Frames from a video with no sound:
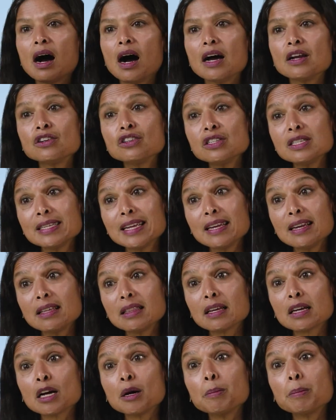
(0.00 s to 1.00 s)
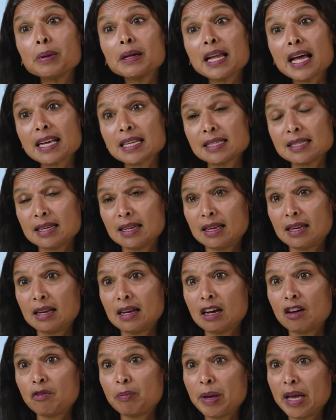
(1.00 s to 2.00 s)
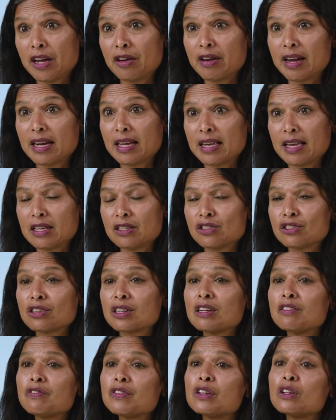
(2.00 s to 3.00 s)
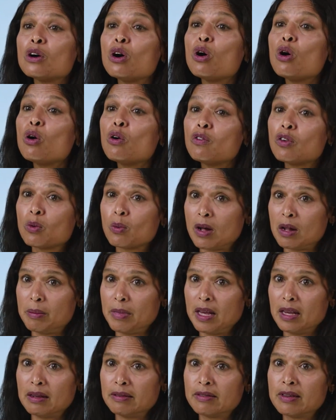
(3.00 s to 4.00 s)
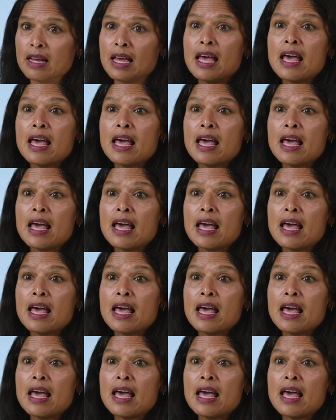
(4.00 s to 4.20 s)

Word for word: Understanding the complexity of pancreatic cancer can feel overwhelming.